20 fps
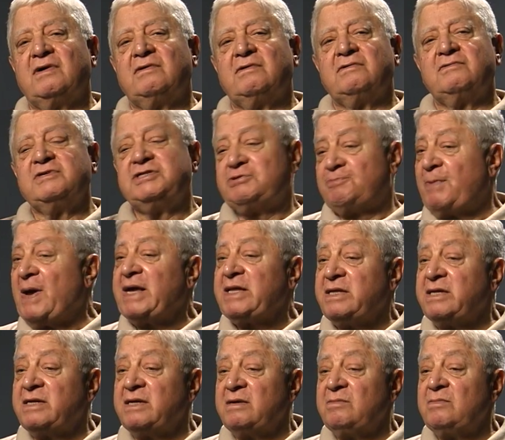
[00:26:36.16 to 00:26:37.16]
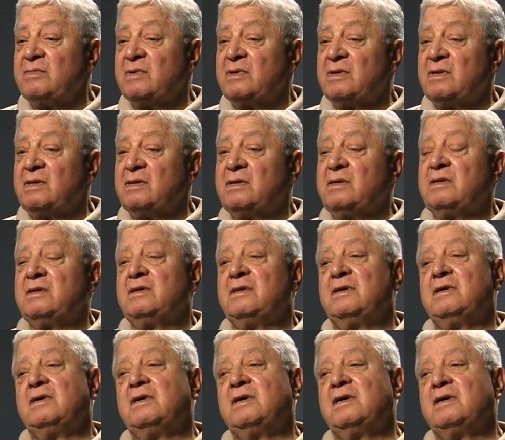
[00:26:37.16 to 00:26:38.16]
respected him,
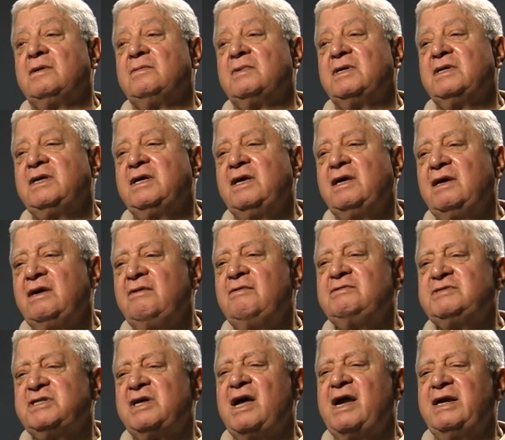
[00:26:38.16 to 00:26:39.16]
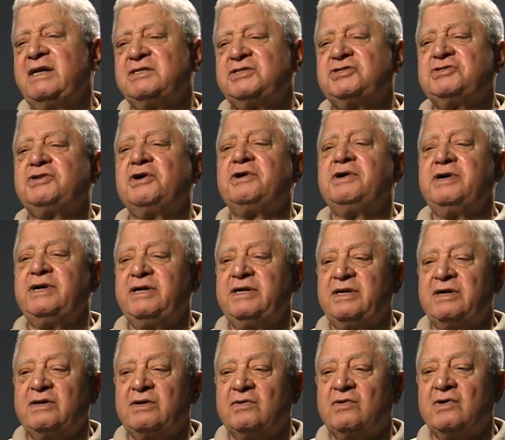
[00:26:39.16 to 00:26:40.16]
but he was kind of stern
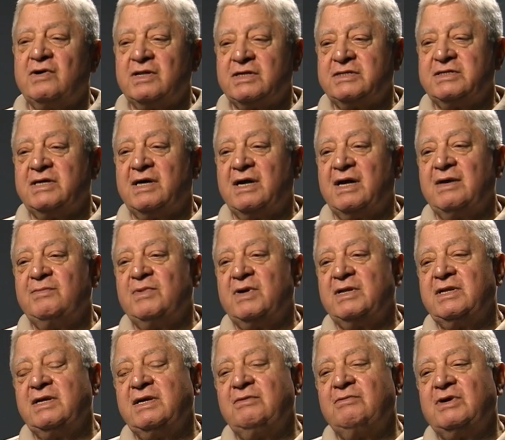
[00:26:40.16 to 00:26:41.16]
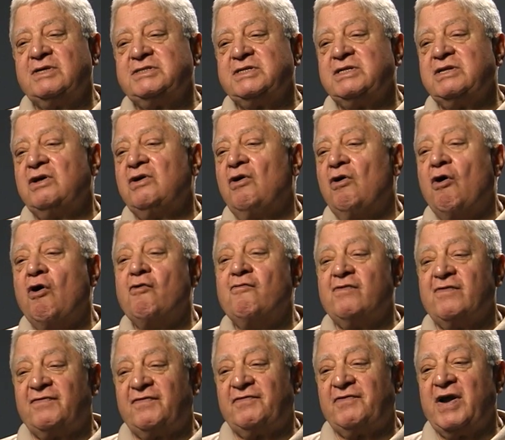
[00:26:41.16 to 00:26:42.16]
all the time, and he wasn't
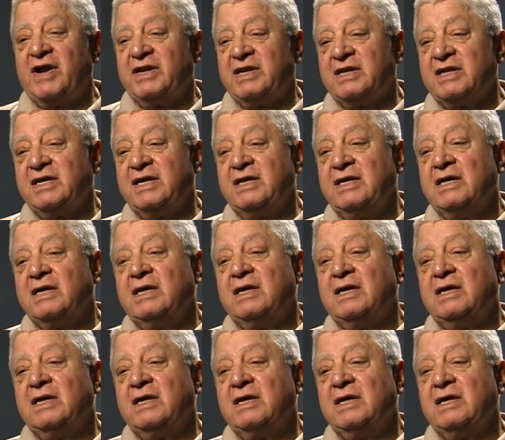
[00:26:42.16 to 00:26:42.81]
over-friendly.